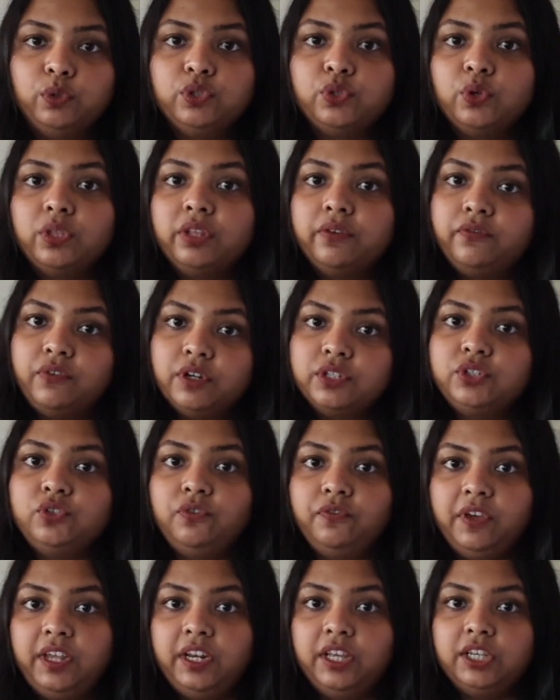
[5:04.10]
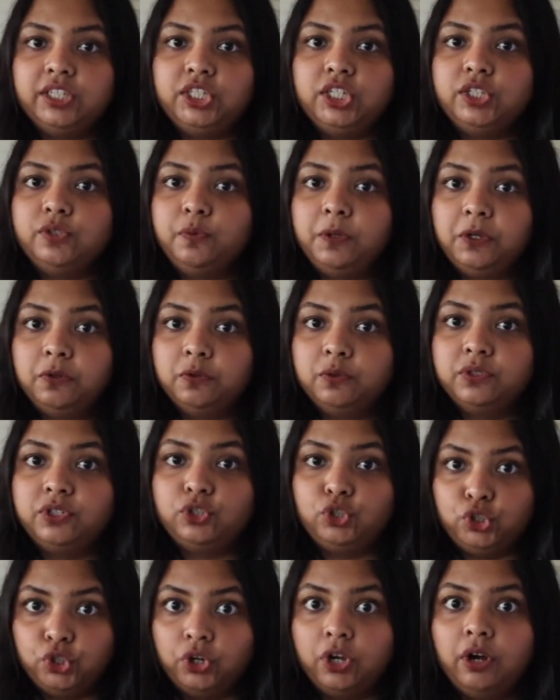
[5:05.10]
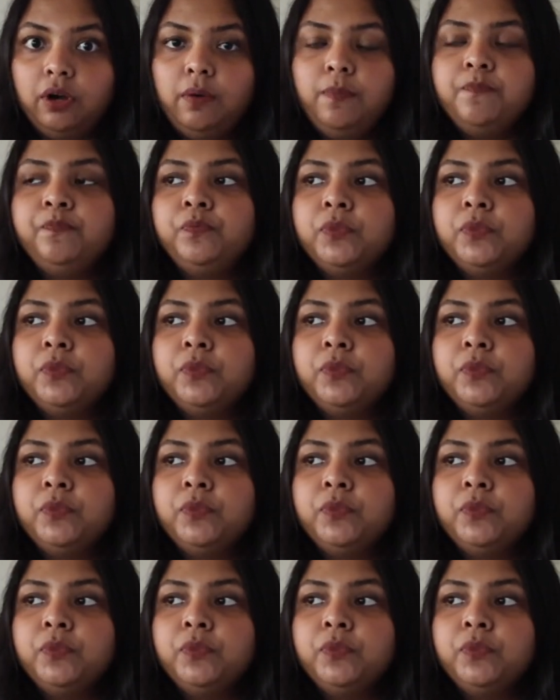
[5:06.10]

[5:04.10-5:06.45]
So in the first two variations we used sugar.